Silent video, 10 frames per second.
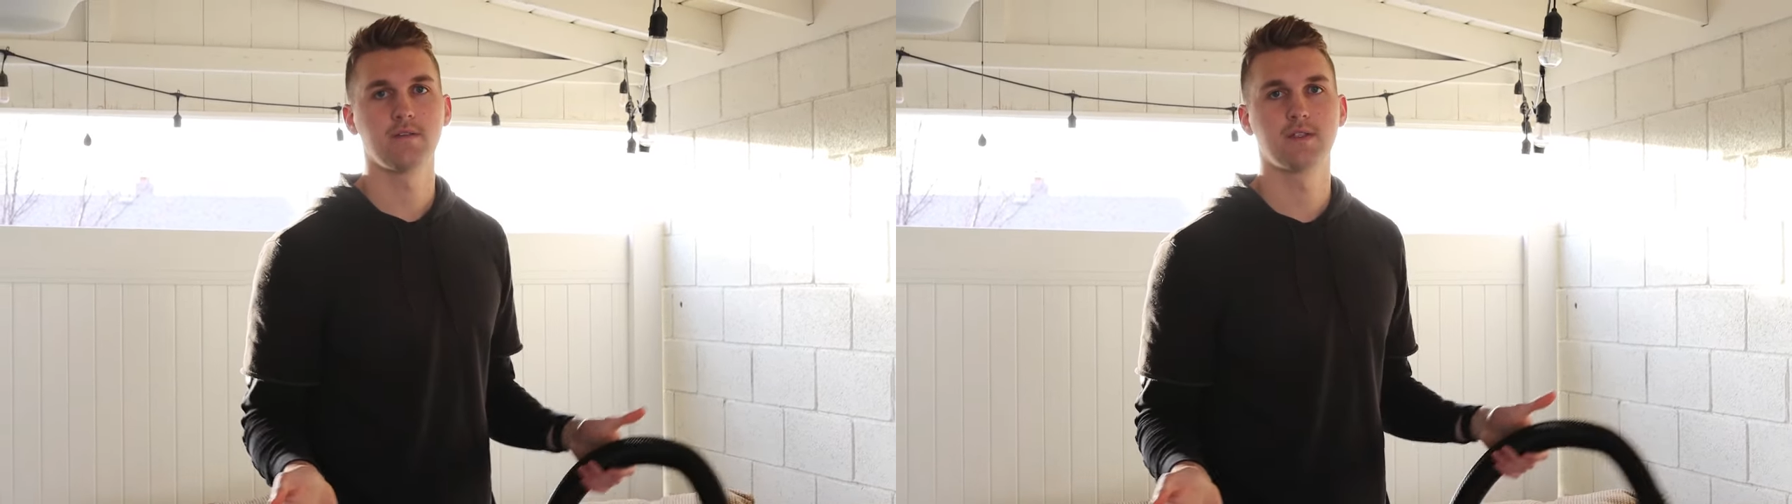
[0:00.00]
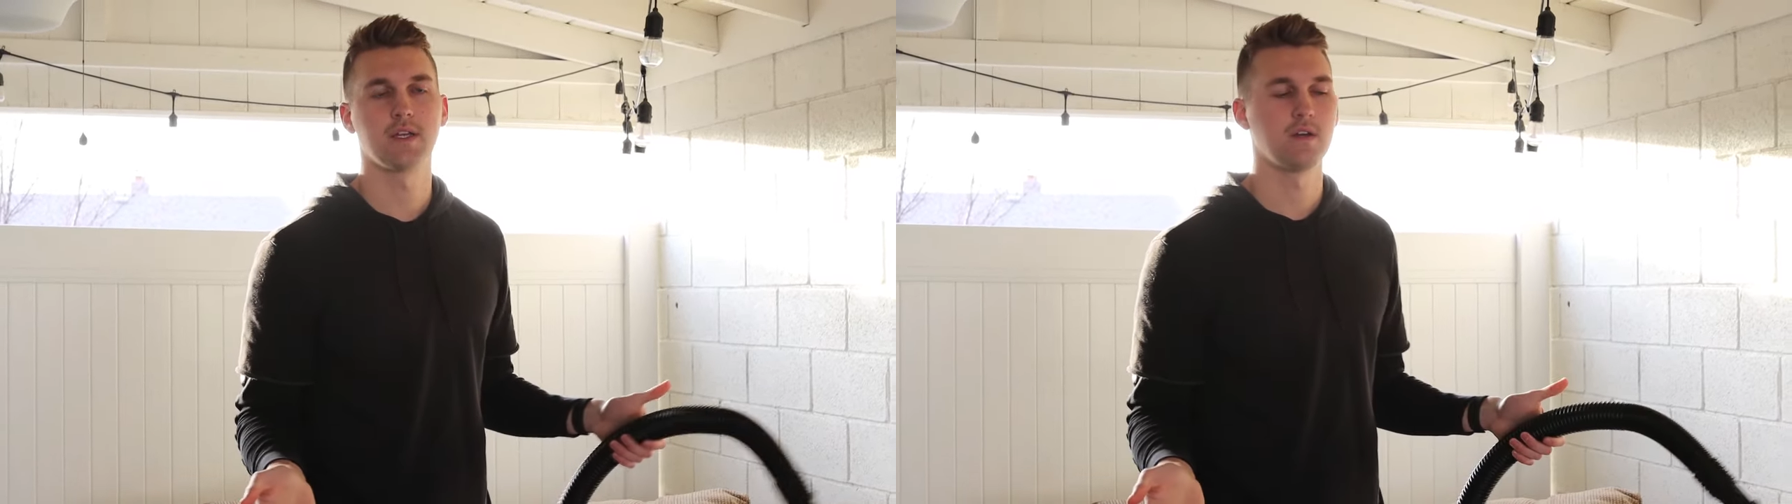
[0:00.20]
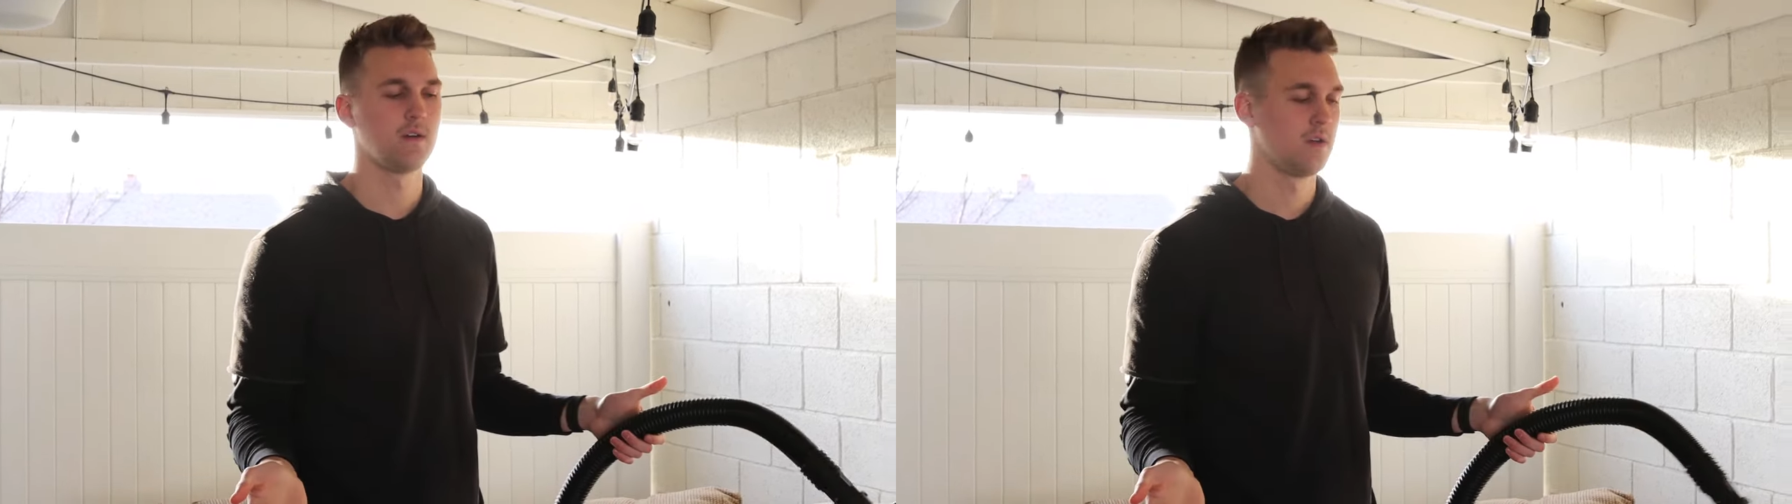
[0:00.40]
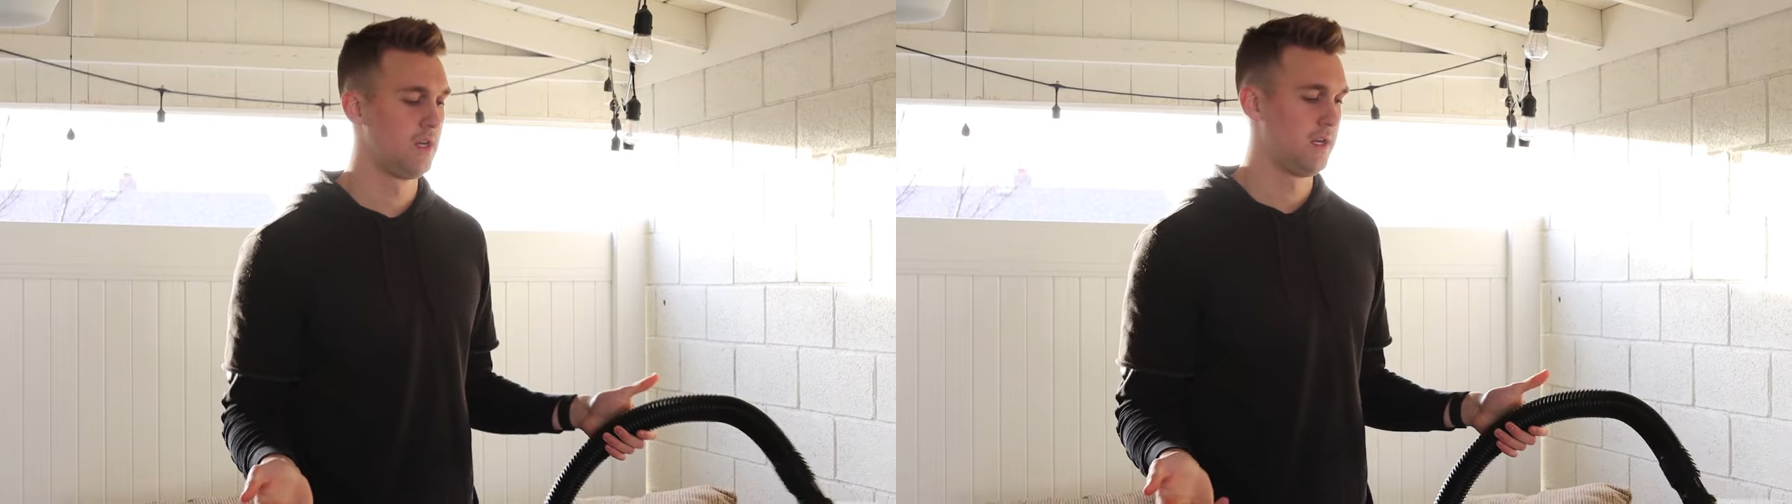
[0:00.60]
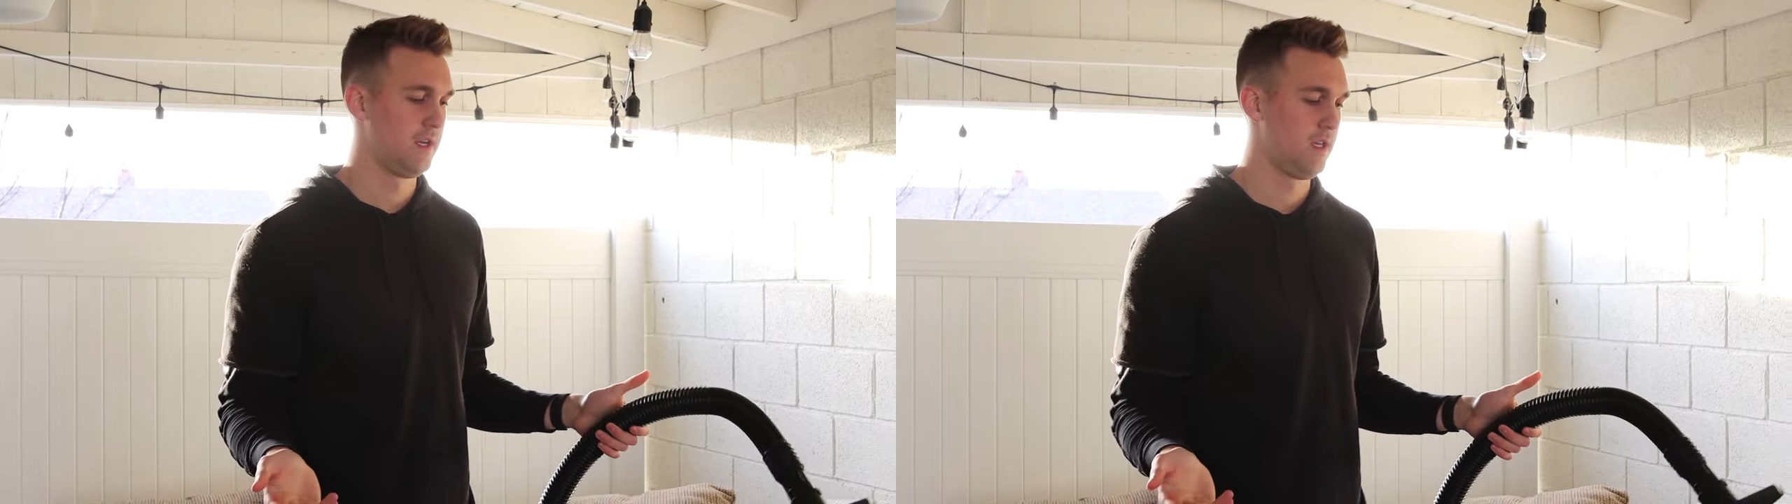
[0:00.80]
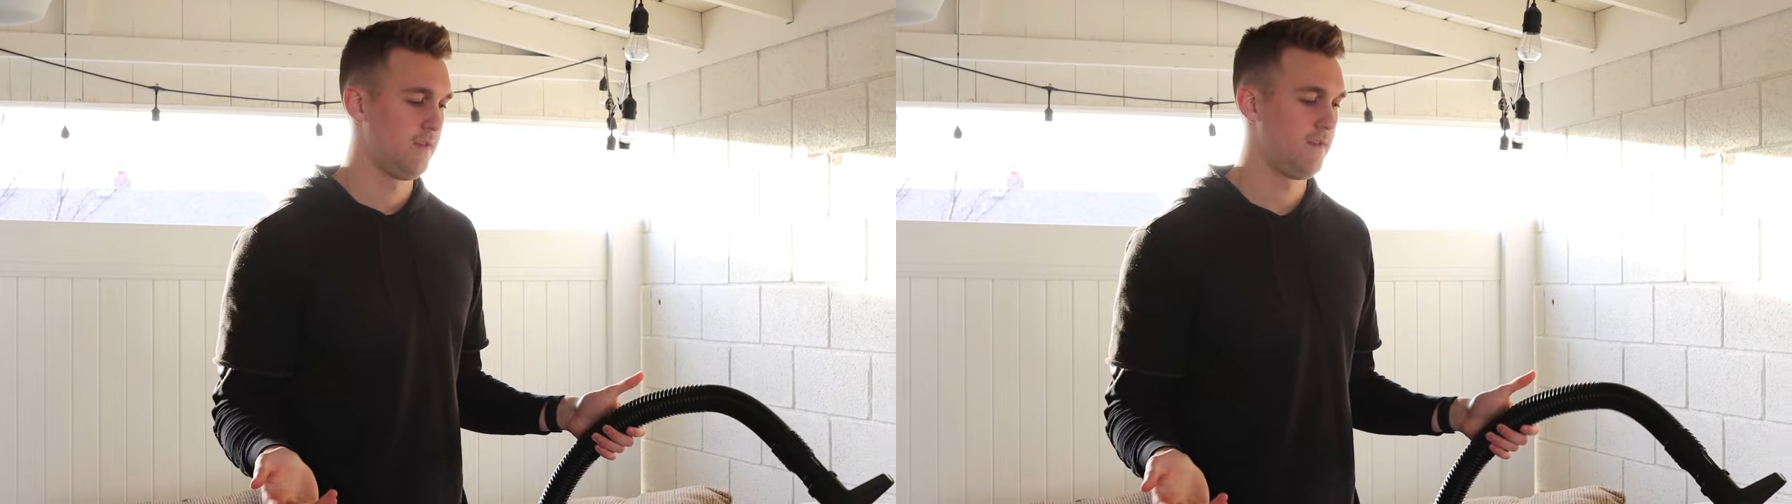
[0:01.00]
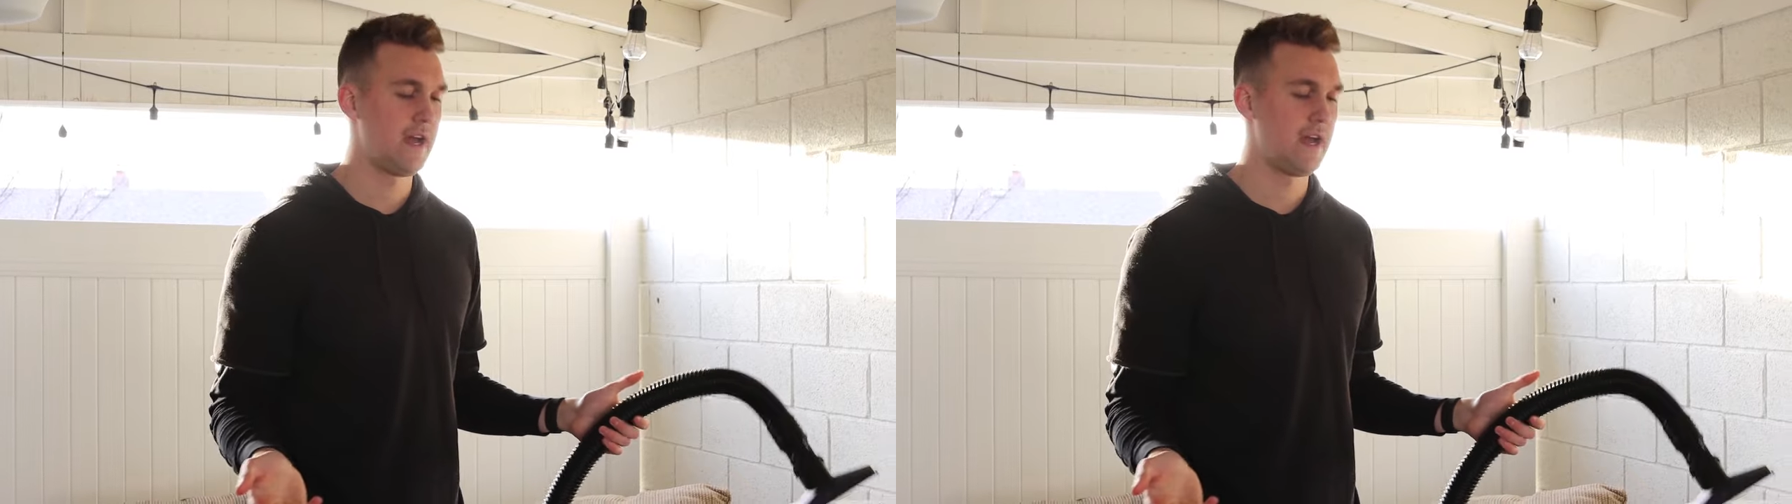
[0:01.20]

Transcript: so if